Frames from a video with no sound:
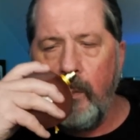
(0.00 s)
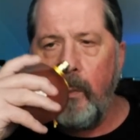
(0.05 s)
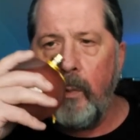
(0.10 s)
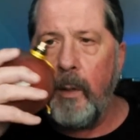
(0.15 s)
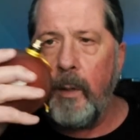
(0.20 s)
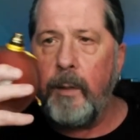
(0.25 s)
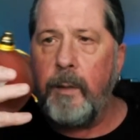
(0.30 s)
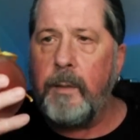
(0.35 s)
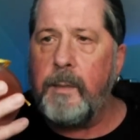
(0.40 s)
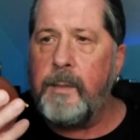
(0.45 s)

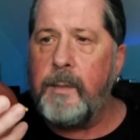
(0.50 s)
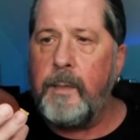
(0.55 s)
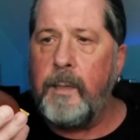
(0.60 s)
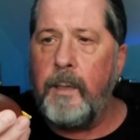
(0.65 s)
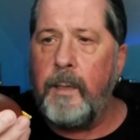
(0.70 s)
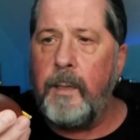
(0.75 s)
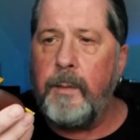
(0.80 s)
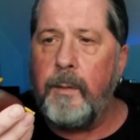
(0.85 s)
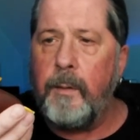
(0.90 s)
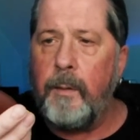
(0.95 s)
But the
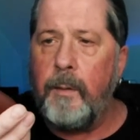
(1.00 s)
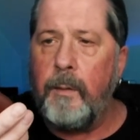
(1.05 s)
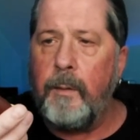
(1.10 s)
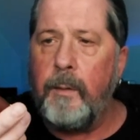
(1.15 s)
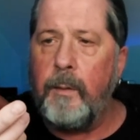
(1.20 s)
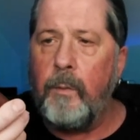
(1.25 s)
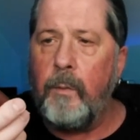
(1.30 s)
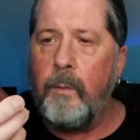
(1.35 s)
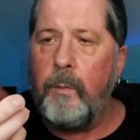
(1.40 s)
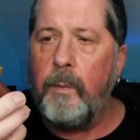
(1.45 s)
center,
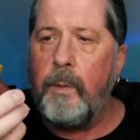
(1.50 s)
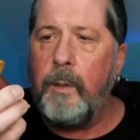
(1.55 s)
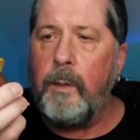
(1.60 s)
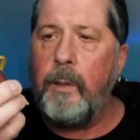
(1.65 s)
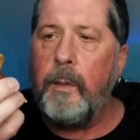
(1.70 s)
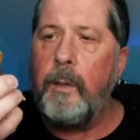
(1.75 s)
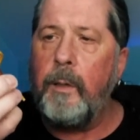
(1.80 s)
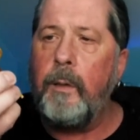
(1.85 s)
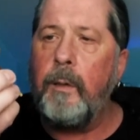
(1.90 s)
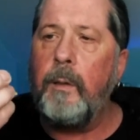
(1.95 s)

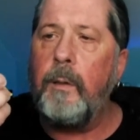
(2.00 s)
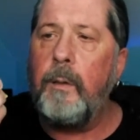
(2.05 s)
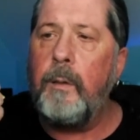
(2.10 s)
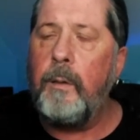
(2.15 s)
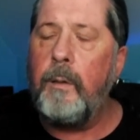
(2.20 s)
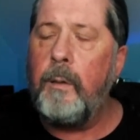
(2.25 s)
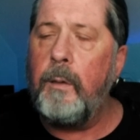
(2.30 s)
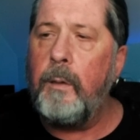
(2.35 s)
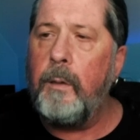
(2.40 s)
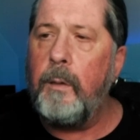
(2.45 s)
the
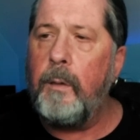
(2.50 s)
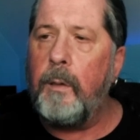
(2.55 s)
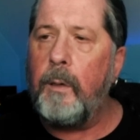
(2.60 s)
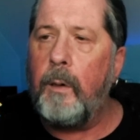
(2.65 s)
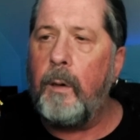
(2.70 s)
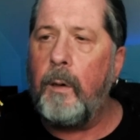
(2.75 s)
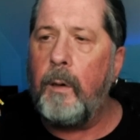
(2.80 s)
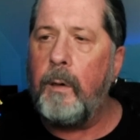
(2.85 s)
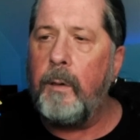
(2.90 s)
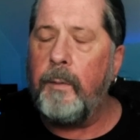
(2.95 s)

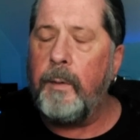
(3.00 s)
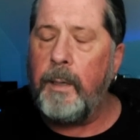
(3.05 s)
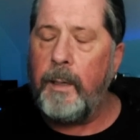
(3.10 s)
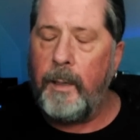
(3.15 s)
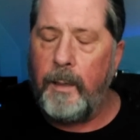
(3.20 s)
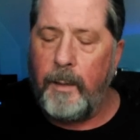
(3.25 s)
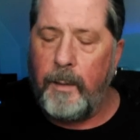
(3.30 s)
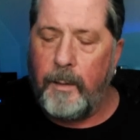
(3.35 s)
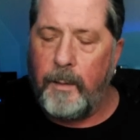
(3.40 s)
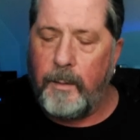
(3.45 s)
heart of it
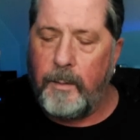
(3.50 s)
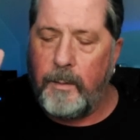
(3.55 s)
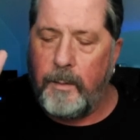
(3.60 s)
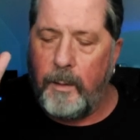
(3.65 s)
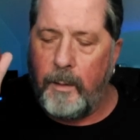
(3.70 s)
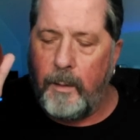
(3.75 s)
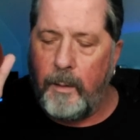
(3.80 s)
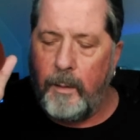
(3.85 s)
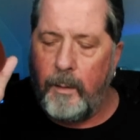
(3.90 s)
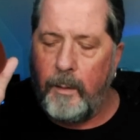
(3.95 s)
has
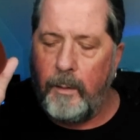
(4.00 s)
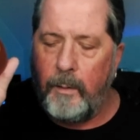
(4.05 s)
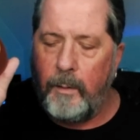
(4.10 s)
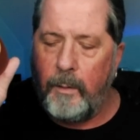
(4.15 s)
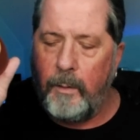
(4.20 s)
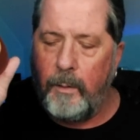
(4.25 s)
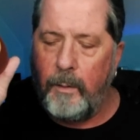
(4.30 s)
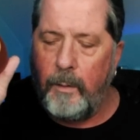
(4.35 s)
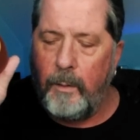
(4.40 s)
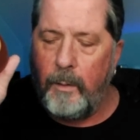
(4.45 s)

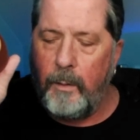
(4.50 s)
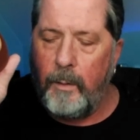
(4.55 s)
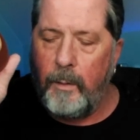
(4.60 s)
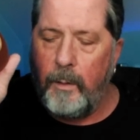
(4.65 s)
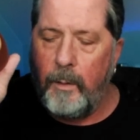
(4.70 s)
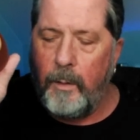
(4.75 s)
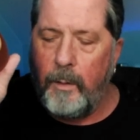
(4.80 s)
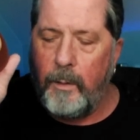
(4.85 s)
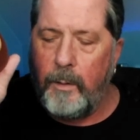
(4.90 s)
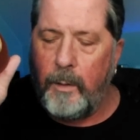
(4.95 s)

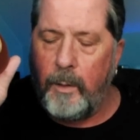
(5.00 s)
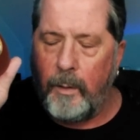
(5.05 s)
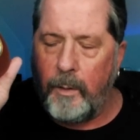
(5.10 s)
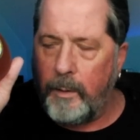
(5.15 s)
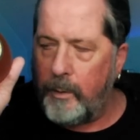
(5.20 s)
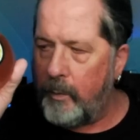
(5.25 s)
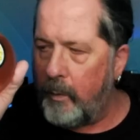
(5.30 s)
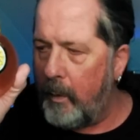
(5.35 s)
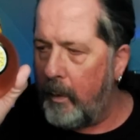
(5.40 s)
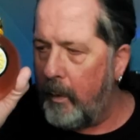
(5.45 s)

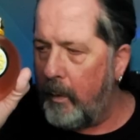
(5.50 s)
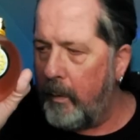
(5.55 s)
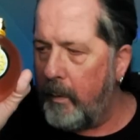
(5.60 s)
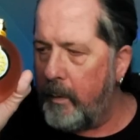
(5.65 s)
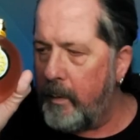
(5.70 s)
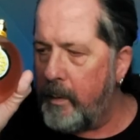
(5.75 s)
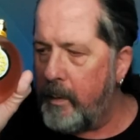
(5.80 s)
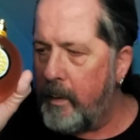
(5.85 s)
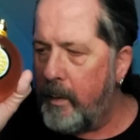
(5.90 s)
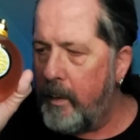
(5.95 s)
Turkish
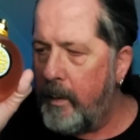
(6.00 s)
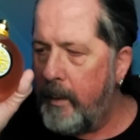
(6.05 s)
rose,